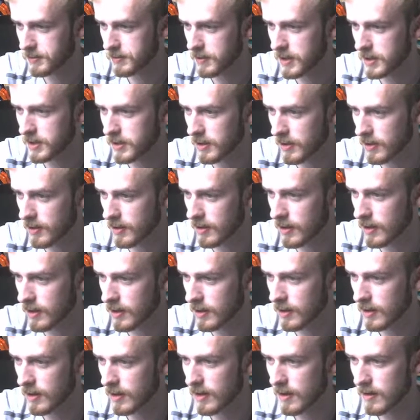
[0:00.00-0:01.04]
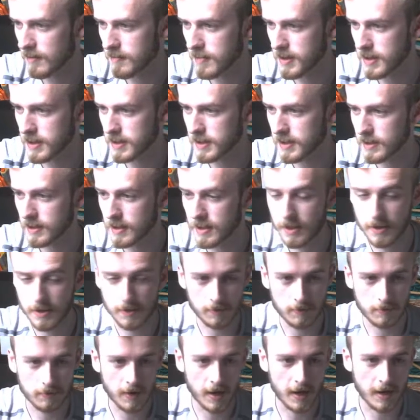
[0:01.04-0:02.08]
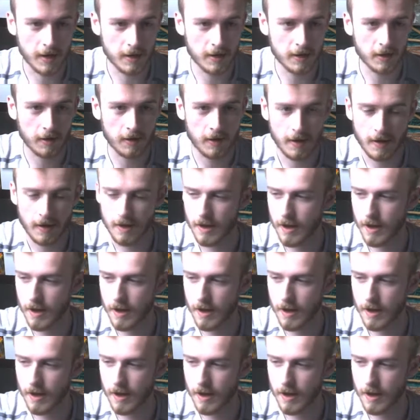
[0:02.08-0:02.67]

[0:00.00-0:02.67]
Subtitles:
which are basically right here.